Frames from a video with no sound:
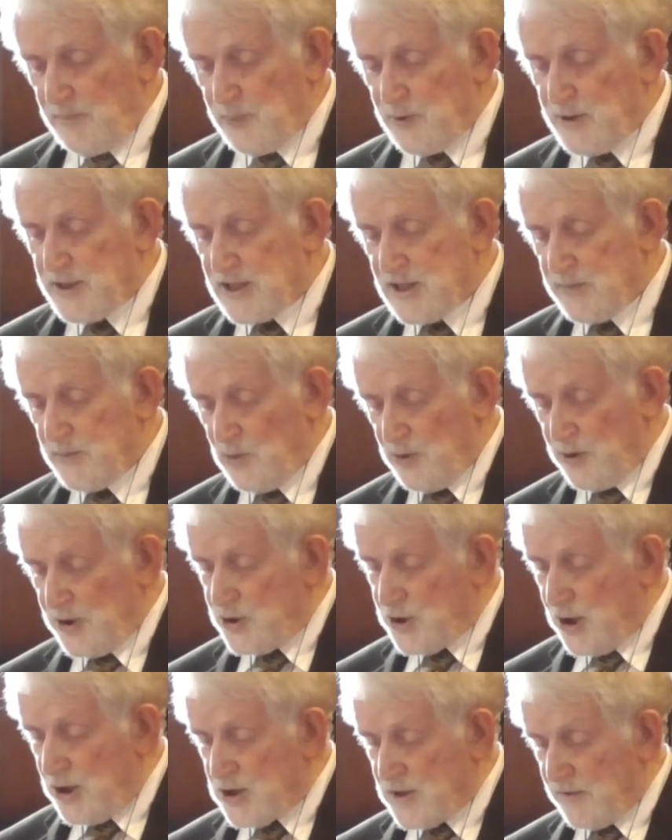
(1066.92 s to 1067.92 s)
principle
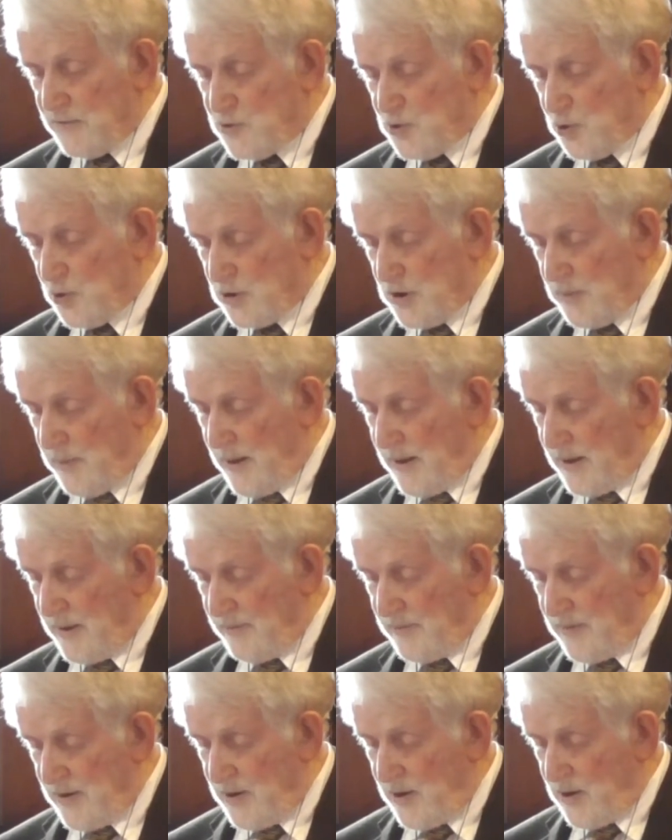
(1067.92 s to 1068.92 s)
that Joseph talked
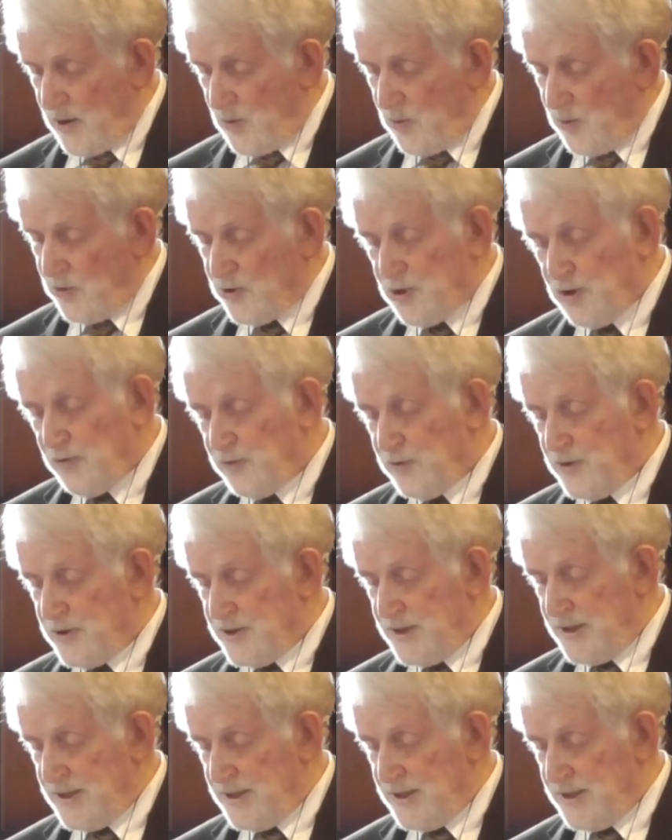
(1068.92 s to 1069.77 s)
about, with different